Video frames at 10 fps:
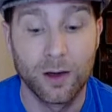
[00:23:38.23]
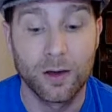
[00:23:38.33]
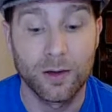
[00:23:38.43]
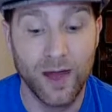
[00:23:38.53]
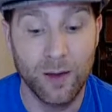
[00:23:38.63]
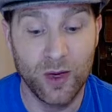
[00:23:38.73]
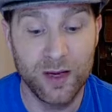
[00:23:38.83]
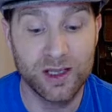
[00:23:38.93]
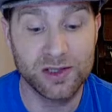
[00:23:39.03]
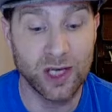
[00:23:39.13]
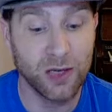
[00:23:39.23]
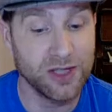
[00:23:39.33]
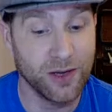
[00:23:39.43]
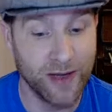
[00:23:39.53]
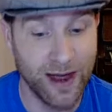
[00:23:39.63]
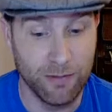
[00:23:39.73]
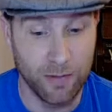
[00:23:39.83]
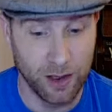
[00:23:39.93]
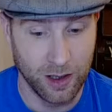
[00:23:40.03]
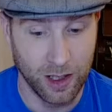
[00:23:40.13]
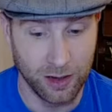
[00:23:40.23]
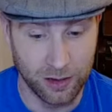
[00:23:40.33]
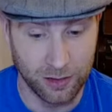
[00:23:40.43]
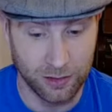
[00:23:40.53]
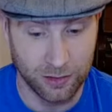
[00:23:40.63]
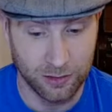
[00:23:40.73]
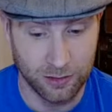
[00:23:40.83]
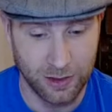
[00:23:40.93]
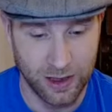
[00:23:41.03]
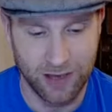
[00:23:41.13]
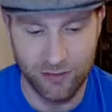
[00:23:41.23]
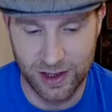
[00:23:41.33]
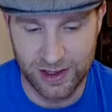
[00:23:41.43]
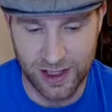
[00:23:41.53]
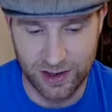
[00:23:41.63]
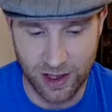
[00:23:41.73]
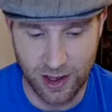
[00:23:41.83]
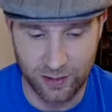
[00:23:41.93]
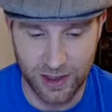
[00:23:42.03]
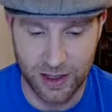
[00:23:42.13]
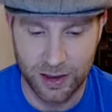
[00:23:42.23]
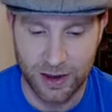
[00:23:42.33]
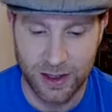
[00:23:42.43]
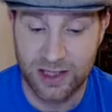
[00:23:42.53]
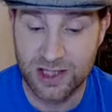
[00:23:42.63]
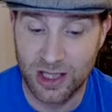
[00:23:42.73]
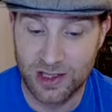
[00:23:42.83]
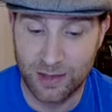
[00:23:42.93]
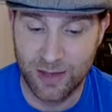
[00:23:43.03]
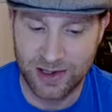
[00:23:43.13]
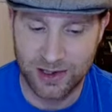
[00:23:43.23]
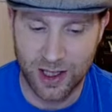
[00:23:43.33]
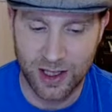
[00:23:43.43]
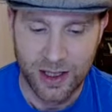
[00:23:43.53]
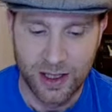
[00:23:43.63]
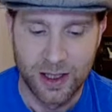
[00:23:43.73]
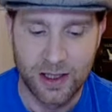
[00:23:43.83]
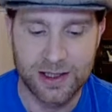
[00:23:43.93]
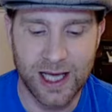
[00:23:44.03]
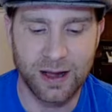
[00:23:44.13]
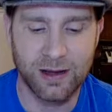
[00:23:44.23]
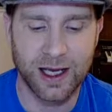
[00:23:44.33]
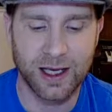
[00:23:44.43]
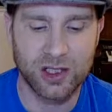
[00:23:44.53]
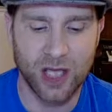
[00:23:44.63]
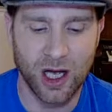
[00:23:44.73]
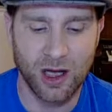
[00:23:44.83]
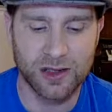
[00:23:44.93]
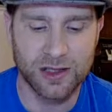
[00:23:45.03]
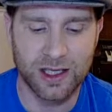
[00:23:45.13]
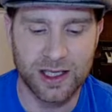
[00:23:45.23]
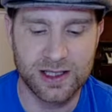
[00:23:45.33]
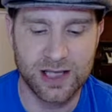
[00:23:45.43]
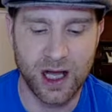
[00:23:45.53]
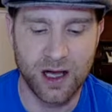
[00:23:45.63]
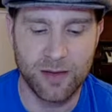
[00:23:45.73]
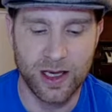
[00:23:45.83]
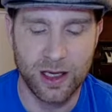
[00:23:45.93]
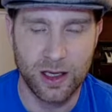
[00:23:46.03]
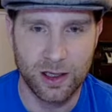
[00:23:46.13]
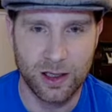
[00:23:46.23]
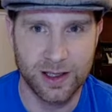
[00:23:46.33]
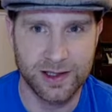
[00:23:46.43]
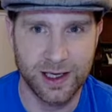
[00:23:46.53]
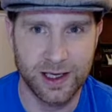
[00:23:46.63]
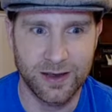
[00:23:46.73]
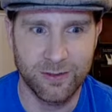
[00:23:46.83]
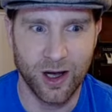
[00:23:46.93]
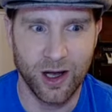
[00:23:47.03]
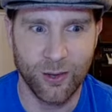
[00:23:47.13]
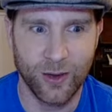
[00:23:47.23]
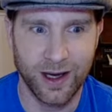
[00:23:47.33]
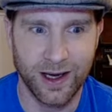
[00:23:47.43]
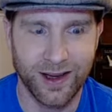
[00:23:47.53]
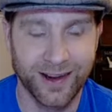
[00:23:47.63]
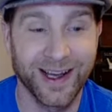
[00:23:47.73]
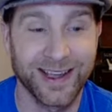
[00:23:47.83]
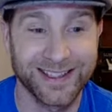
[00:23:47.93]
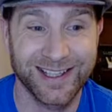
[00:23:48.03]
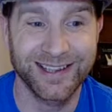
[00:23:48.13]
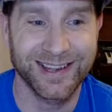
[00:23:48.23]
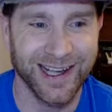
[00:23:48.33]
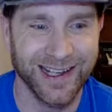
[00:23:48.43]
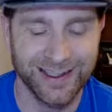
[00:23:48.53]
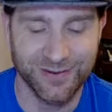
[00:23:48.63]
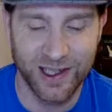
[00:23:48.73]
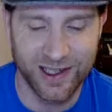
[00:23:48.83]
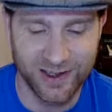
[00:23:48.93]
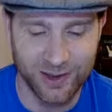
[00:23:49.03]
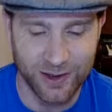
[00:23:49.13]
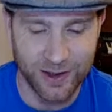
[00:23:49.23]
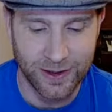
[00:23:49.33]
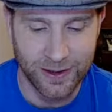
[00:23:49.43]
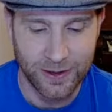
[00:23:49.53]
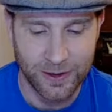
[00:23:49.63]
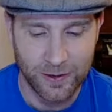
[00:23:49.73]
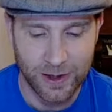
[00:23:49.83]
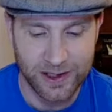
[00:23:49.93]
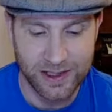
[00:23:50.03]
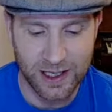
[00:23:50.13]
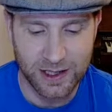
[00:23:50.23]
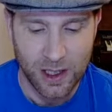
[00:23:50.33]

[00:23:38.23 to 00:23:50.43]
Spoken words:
Then we must go to them, uncle, Henry said calmly. He turned to the messenger. Tell King Charles that his army is in my way. That's good, that's fighting talk. He said,